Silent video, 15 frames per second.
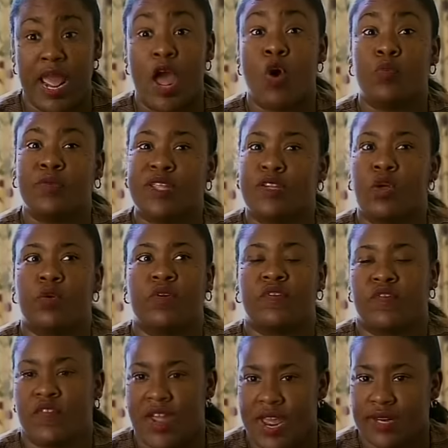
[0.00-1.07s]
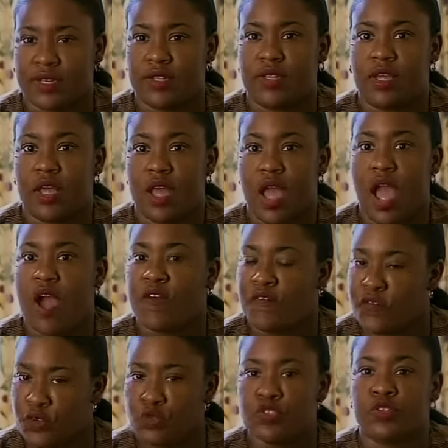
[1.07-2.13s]
I hope that don't affect our
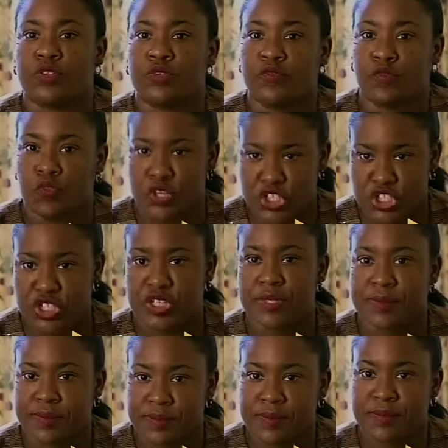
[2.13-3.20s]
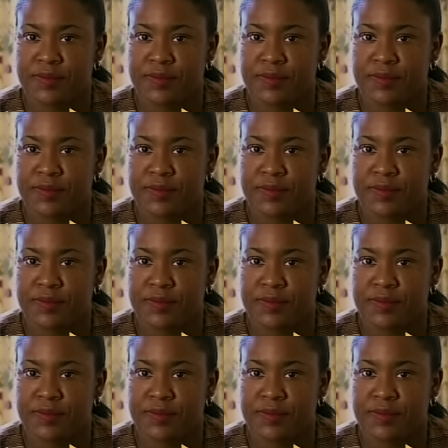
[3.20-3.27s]
future friendship.